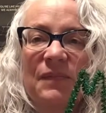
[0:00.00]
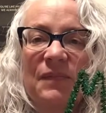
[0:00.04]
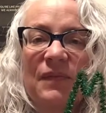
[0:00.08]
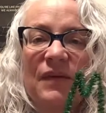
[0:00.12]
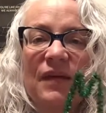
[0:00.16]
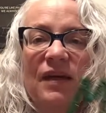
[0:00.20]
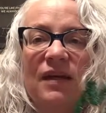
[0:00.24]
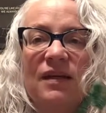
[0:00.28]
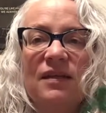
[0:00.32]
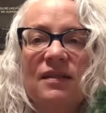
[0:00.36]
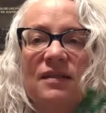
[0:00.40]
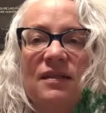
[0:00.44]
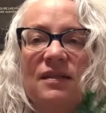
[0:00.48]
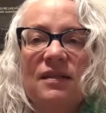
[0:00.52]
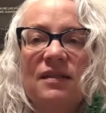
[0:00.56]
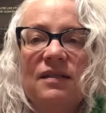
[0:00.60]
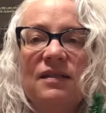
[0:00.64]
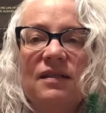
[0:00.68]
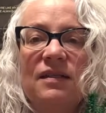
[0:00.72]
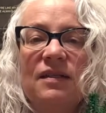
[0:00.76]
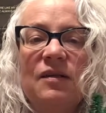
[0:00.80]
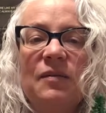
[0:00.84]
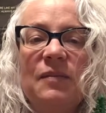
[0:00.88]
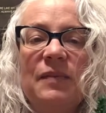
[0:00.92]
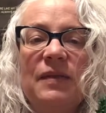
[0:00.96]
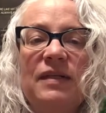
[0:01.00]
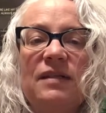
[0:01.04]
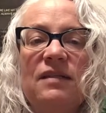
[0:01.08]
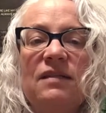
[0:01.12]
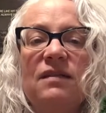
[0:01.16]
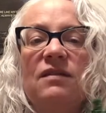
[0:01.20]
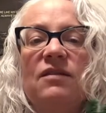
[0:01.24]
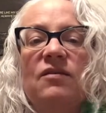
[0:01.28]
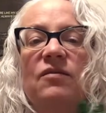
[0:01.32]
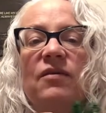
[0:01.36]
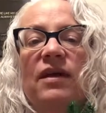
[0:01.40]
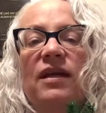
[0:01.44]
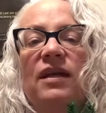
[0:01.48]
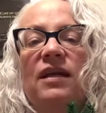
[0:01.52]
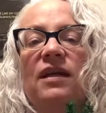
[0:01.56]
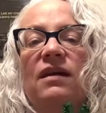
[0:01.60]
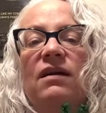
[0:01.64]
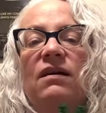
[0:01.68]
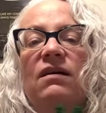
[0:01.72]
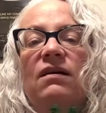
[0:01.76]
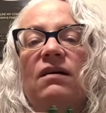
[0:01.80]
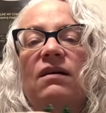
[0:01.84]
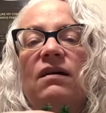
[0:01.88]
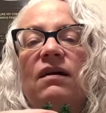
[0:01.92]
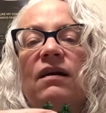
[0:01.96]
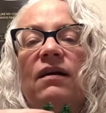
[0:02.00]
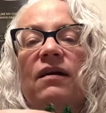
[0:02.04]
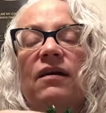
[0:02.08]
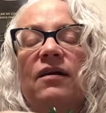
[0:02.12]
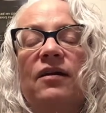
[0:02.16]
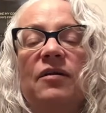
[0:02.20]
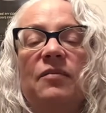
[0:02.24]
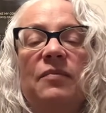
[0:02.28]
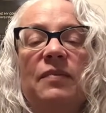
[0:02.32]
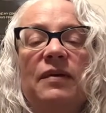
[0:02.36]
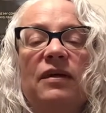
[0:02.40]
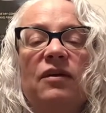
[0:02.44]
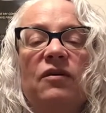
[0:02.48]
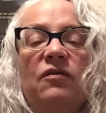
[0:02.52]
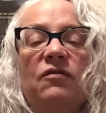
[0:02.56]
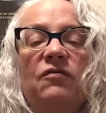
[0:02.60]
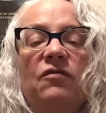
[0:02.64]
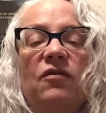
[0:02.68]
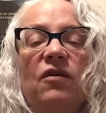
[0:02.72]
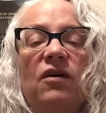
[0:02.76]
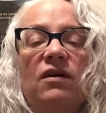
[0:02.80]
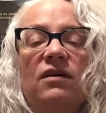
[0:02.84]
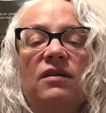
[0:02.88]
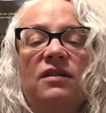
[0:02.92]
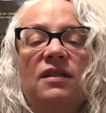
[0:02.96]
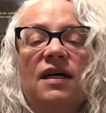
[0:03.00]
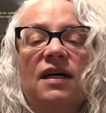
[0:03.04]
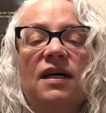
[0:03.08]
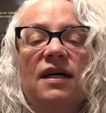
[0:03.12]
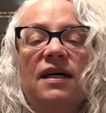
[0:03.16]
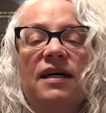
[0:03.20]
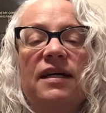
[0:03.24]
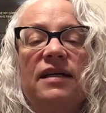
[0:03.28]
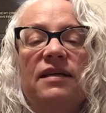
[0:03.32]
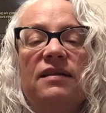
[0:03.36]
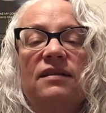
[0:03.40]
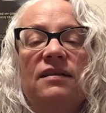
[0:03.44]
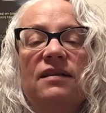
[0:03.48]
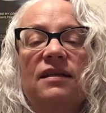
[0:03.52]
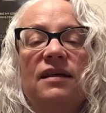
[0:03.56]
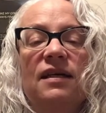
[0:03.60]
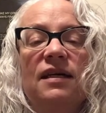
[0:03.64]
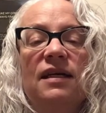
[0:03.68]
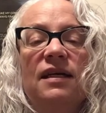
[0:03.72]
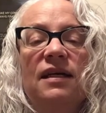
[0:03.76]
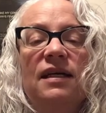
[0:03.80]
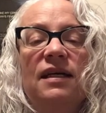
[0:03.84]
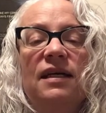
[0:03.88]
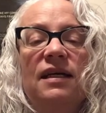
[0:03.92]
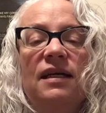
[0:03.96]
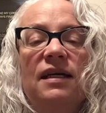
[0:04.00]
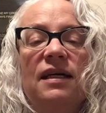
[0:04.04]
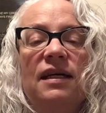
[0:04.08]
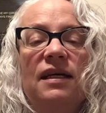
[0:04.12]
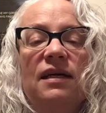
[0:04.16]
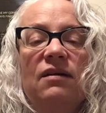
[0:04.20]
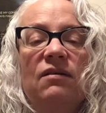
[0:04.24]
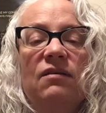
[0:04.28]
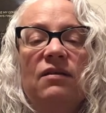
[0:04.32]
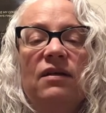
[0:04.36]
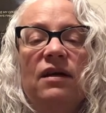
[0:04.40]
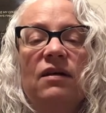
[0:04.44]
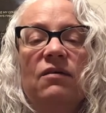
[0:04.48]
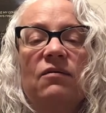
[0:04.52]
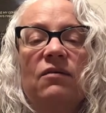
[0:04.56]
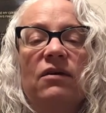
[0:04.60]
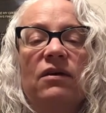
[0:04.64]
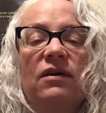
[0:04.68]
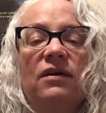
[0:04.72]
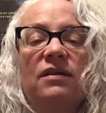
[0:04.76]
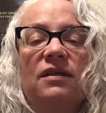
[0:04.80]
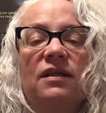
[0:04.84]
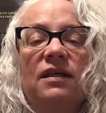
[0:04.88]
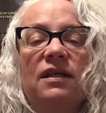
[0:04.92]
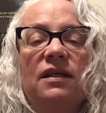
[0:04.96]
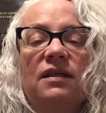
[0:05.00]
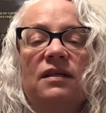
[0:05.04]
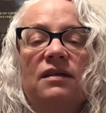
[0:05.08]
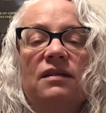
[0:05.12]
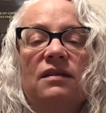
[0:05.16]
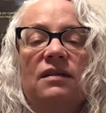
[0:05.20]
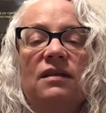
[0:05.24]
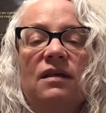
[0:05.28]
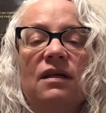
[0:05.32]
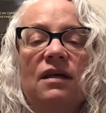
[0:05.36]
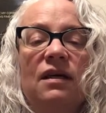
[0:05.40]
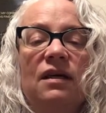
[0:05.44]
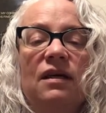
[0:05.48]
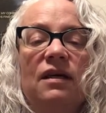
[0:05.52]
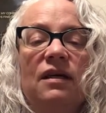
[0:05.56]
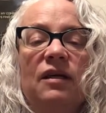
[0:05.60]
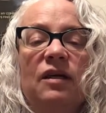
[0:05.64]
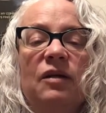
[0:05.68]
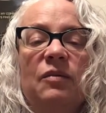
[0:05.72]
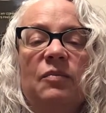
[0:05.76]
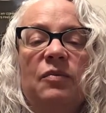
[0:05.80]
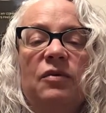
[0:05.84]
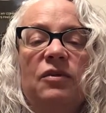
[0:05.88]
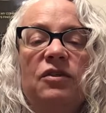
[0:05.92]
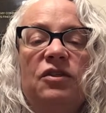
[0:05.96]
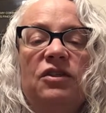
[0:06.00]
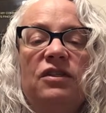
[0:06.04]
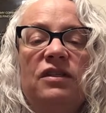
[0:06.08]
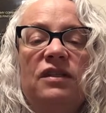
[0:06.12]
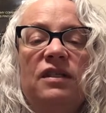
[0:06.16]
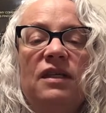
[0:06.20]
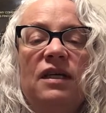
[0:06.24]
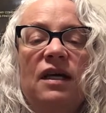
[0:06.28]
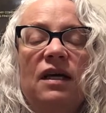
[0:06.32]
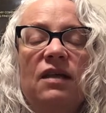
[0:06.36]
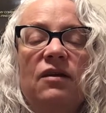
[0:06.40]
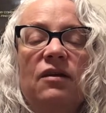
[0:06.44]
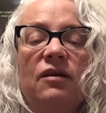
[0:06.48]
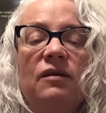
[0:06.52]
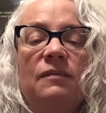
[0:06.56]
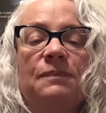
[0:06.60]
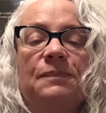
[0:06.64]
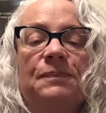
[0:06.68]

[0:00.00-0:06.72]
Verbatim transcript: because these little pieces right here are going to be your frog's eyes. And how that works is you push it together,